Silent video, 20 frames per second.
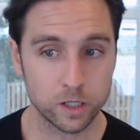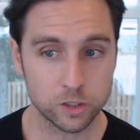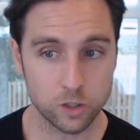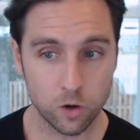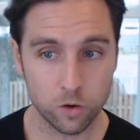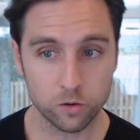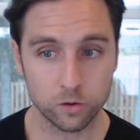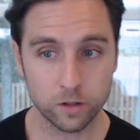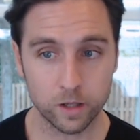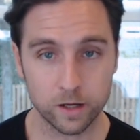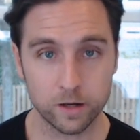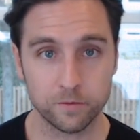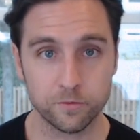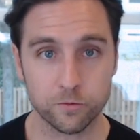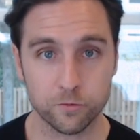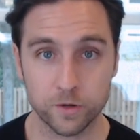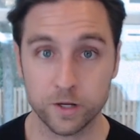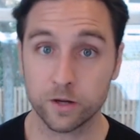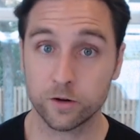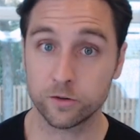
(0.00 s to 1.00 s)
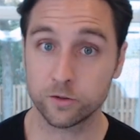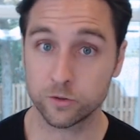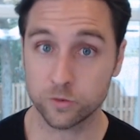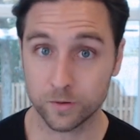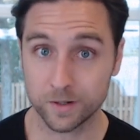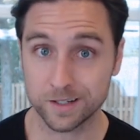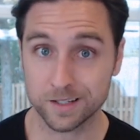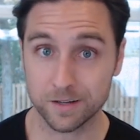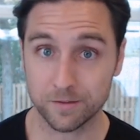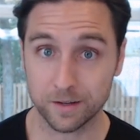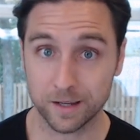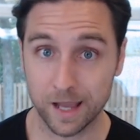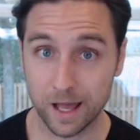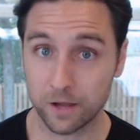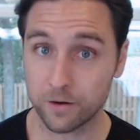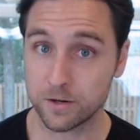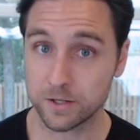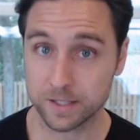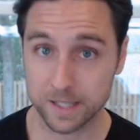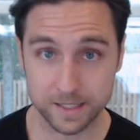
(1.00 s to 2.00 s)
a total of 327
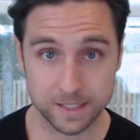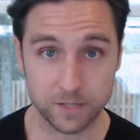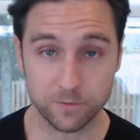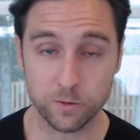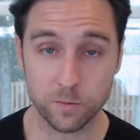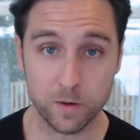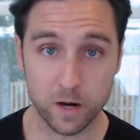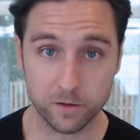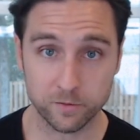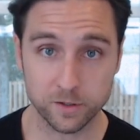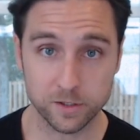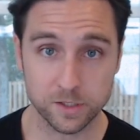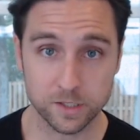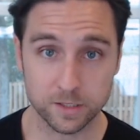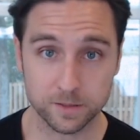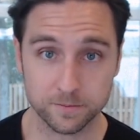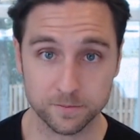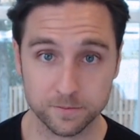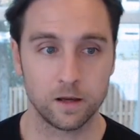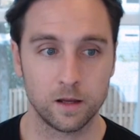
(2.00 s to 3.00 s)
calories. That's it for breakfast.